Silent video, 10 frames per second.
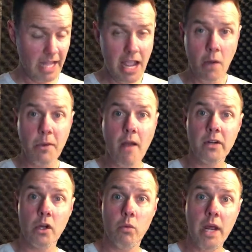hope you're
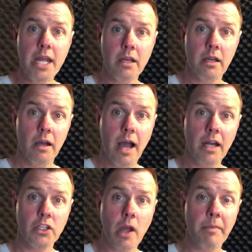having a good week. I'm
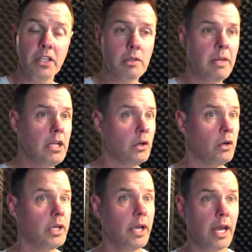going to jump into some
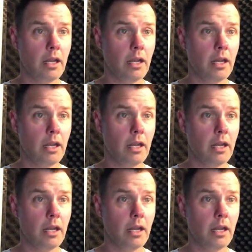e-learning,